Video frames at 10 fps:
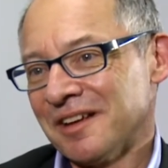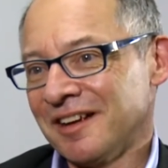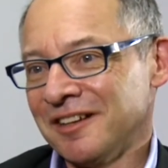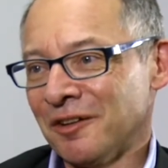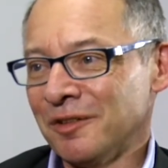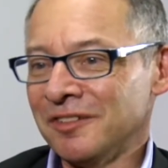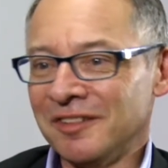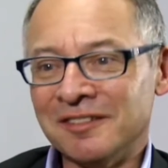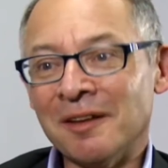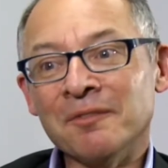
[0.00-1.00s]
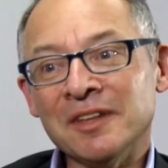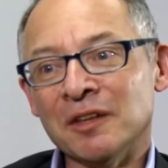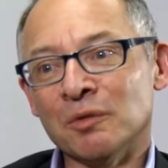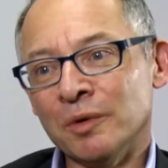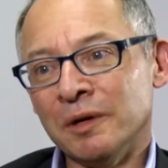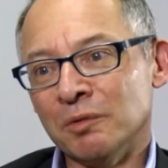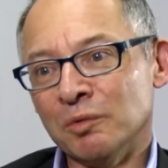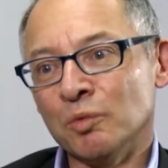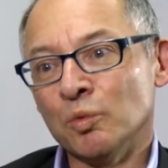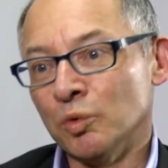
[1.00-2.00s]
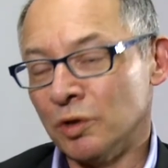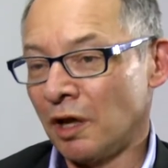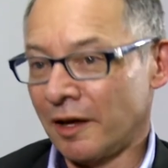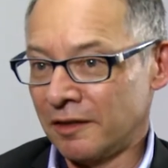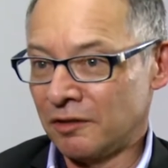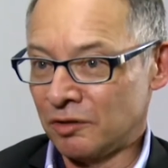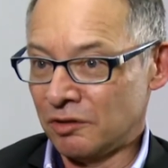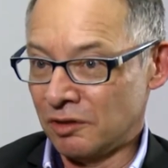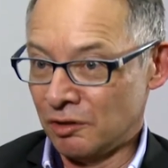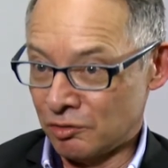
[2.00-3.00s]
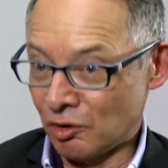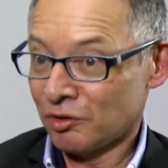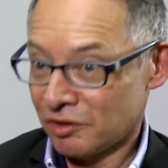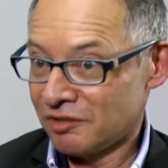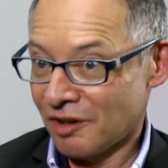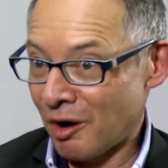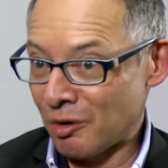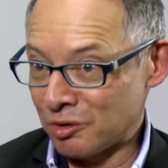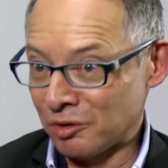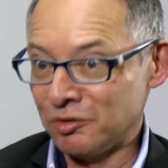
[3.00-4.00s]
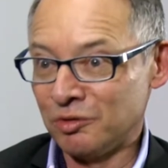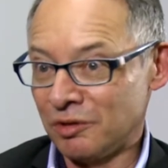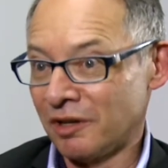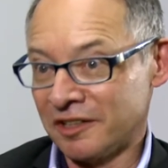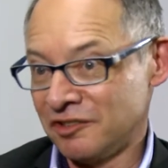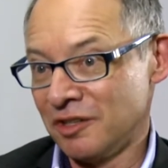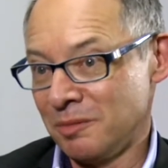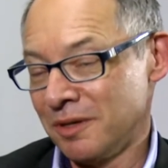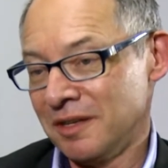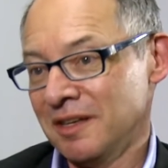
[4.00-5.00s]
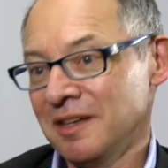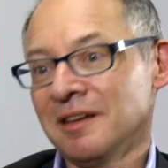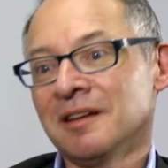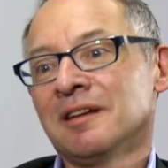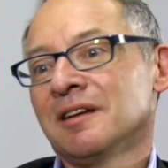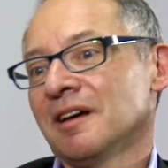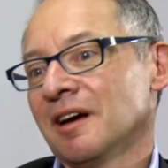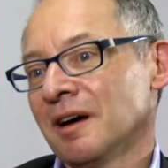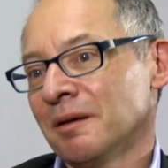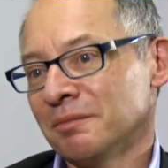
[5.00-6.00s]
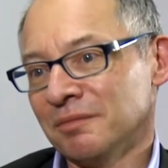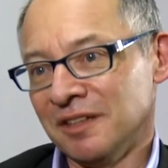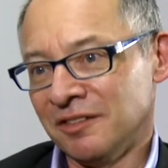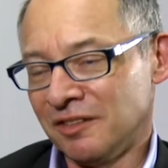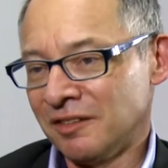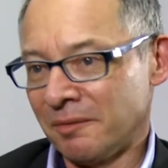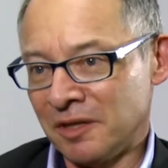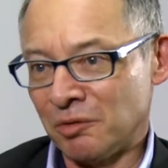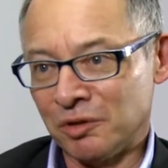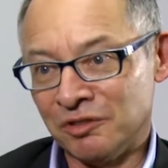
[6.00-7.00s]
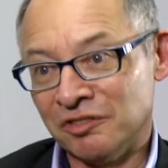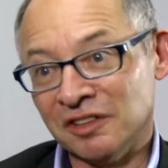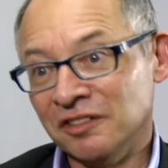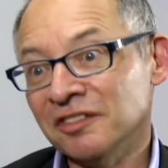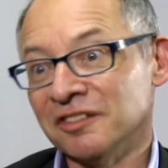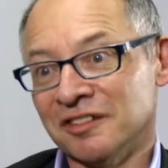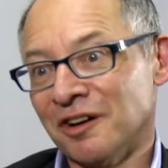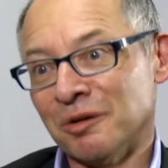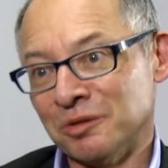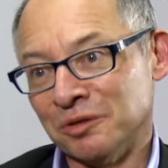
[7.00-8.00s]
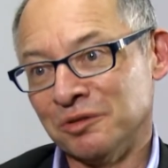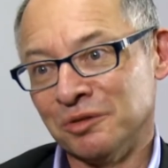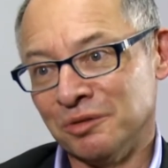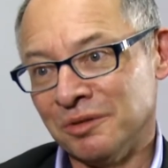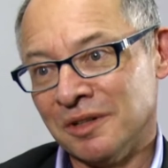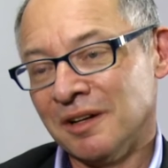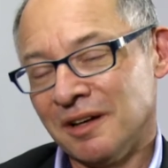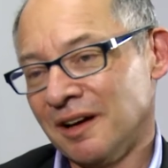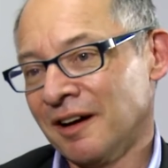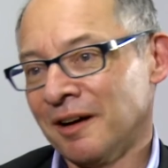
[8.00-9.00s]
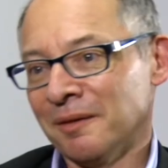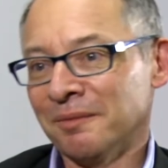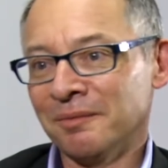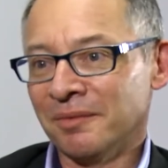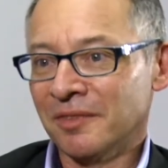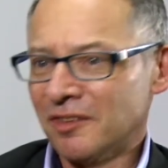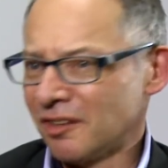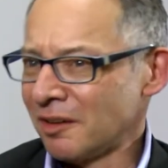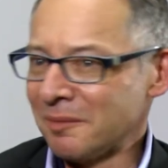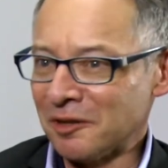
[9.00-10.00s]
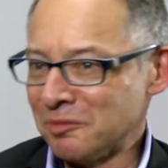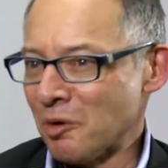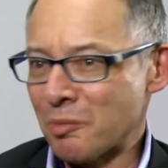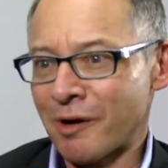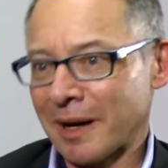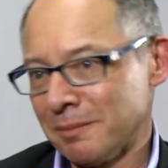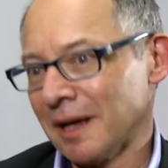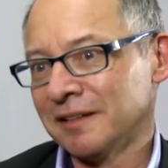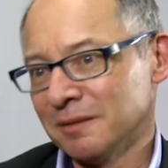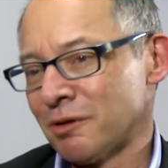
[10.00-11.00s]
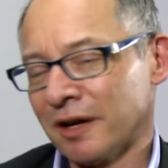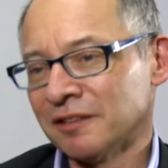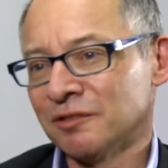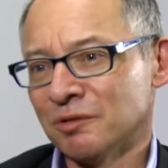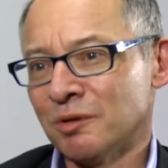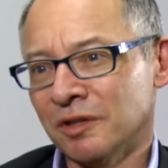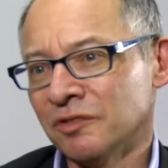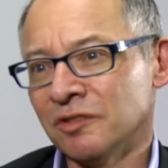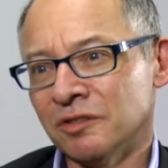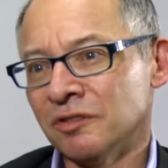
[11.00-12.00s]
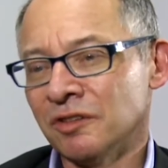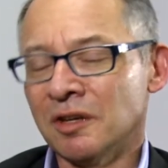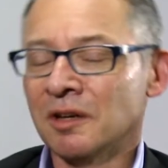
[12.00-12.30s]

Is it something that we would like your doctor to hold on to, like a GP? Is it something you want your solicitor to hold on to? So some of those more pragmatic, practical questions.